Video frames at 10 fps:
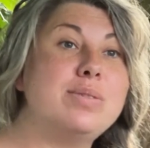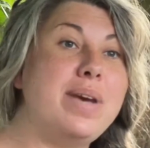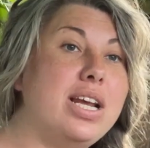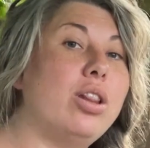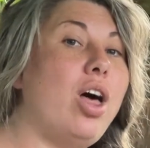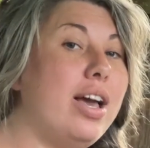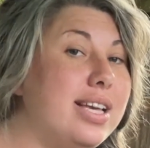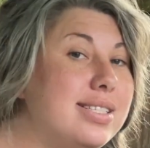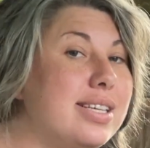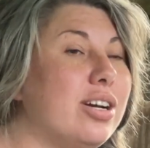made it a lot
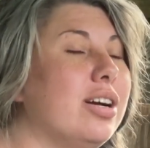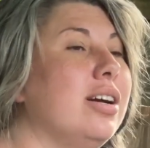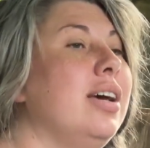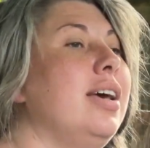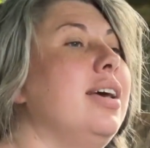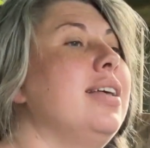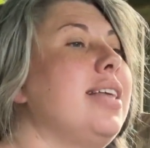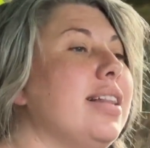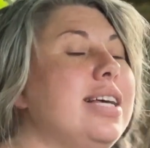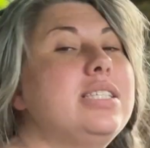easier. That
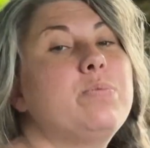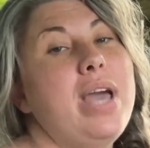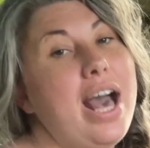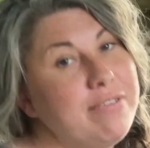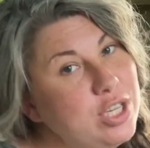at least we have